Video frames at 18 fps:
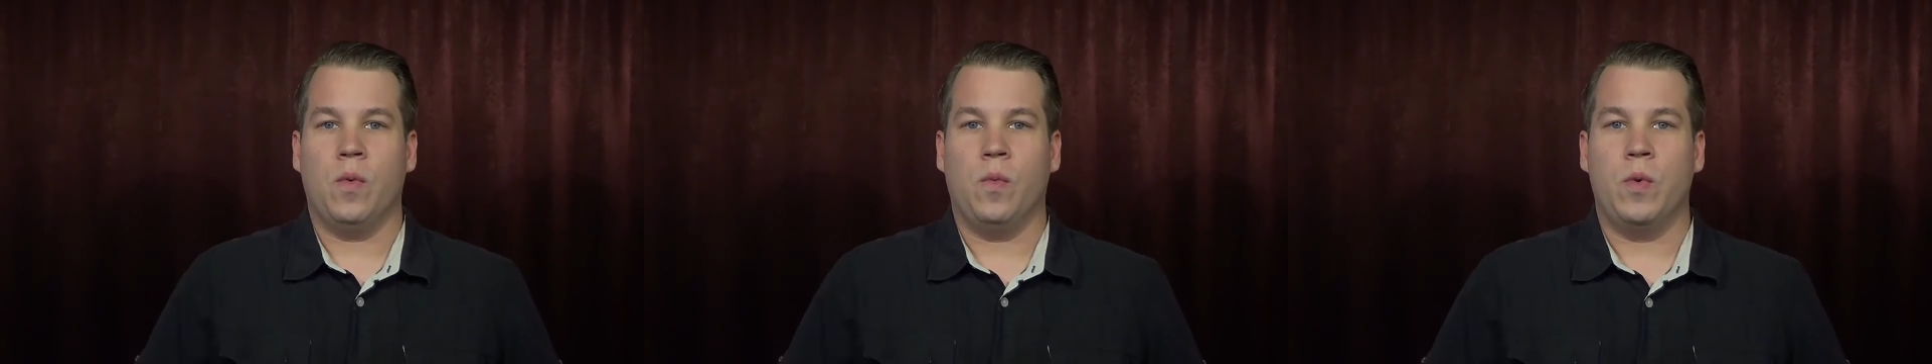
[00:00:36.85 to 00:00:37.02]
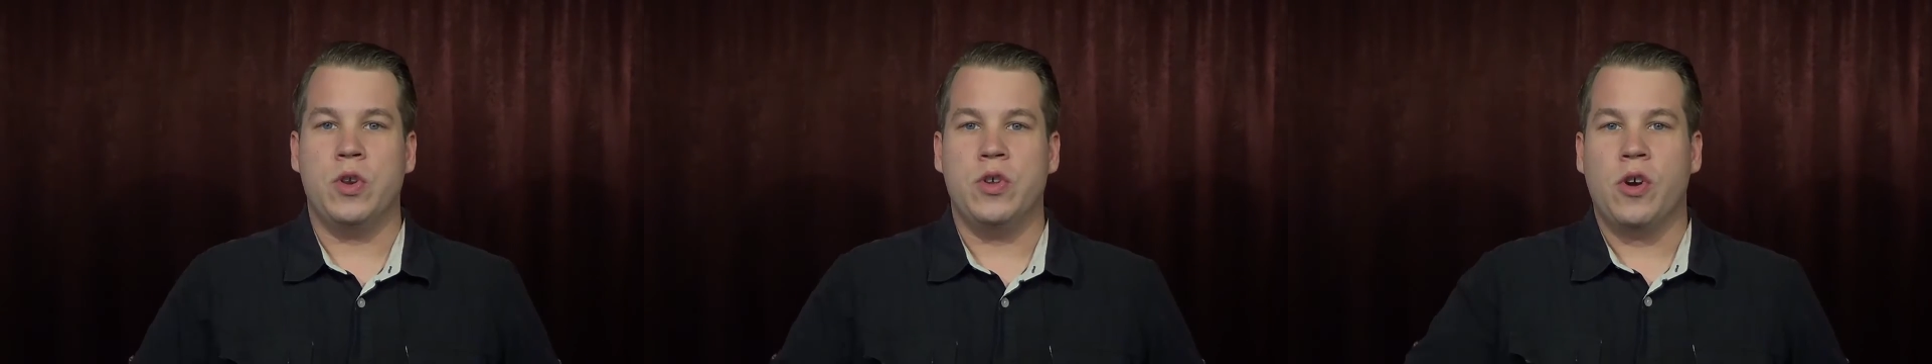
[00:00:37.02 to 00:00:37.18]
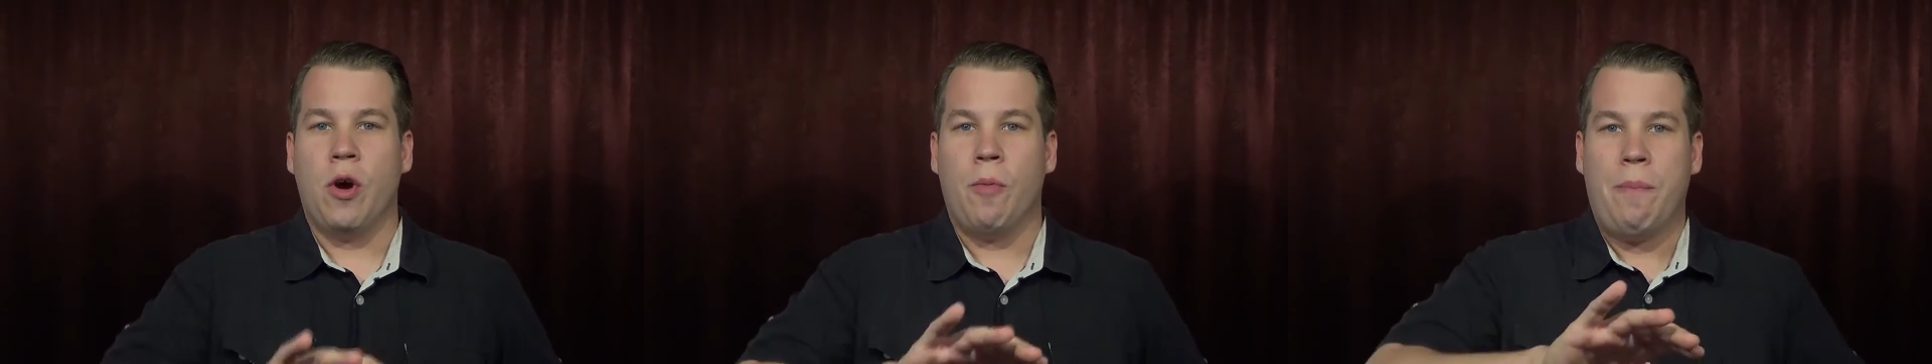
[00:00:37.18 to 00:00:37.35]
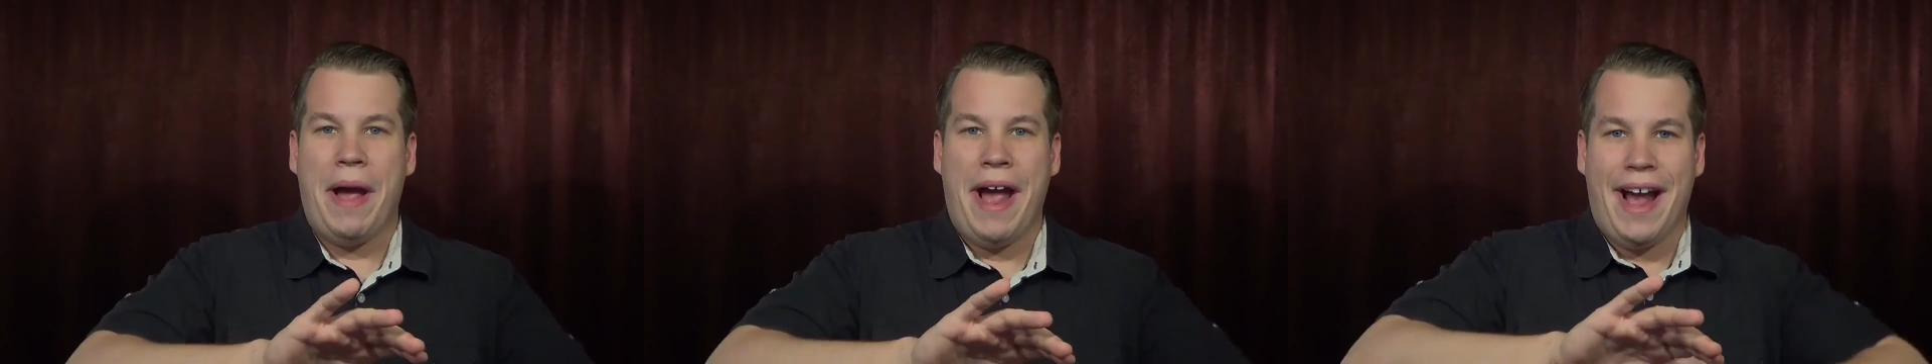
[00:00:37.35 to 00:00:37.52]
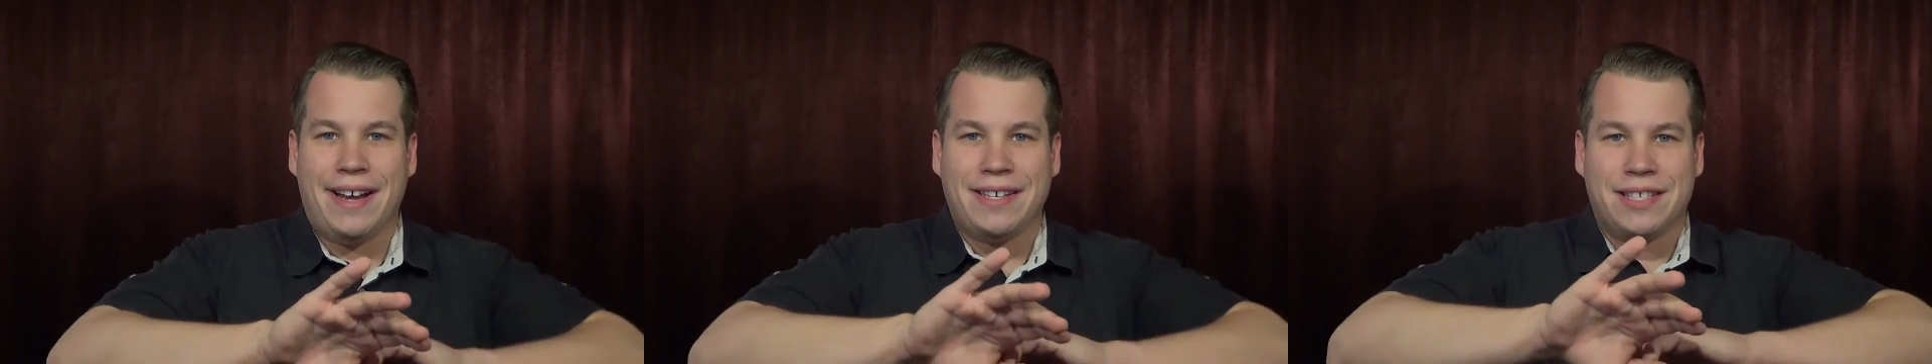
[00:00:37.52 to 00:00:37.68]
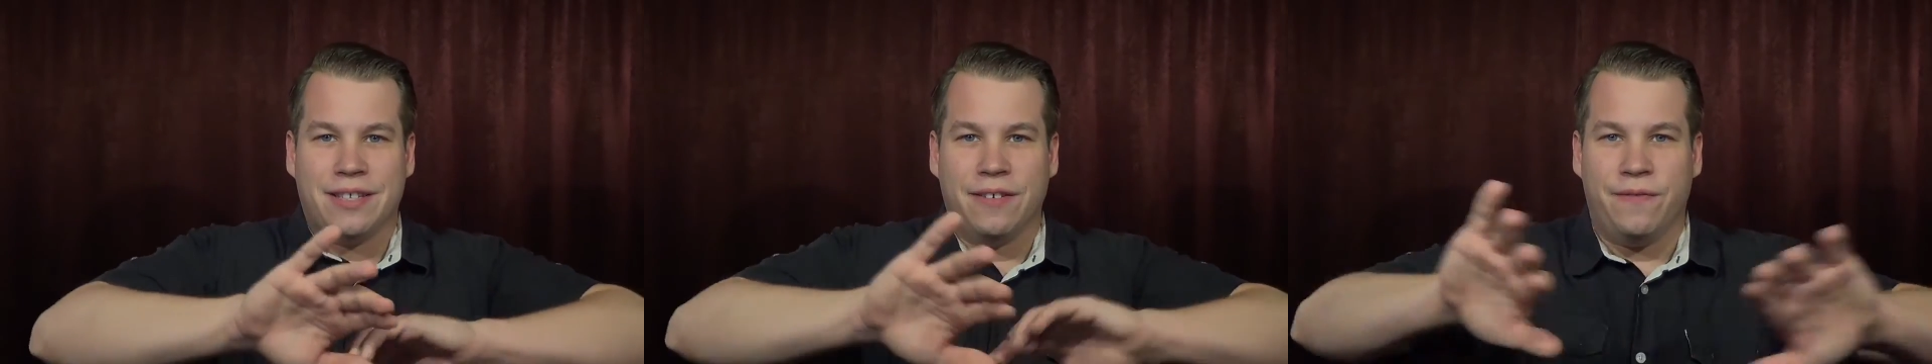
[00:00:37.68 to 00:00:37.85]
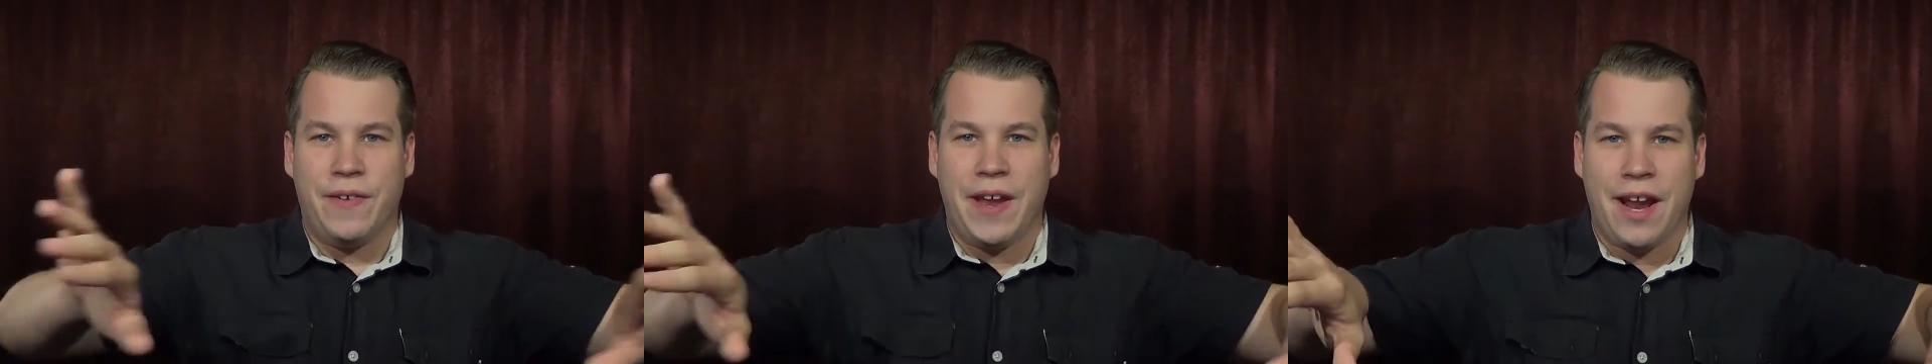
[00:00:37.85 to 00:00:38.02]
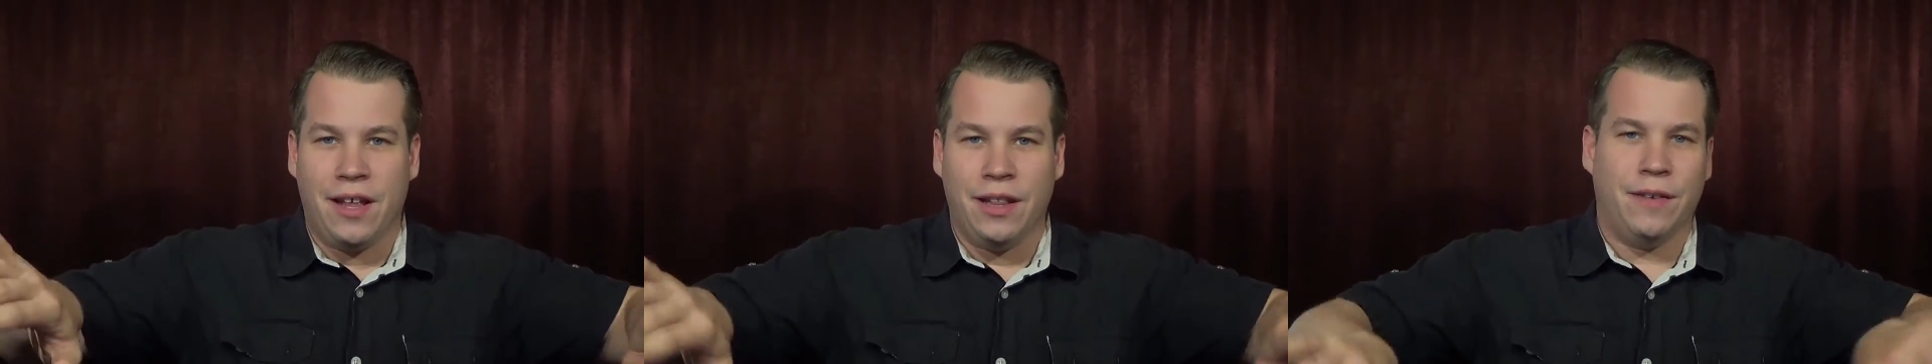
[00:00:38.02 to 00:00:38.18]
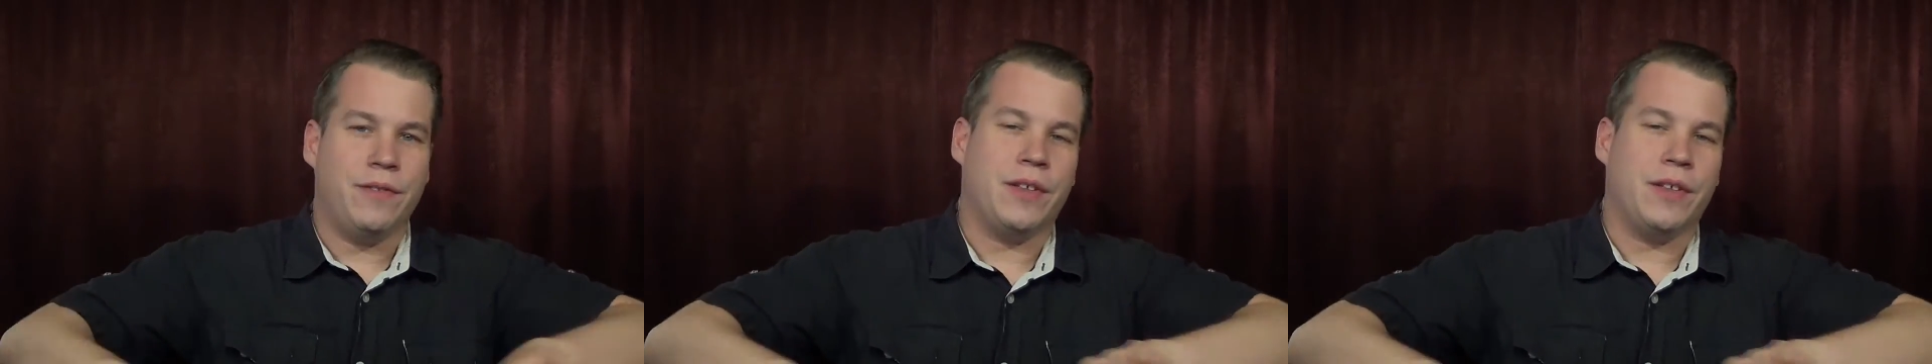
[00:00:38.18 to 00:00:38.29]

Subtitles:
When you go past the veil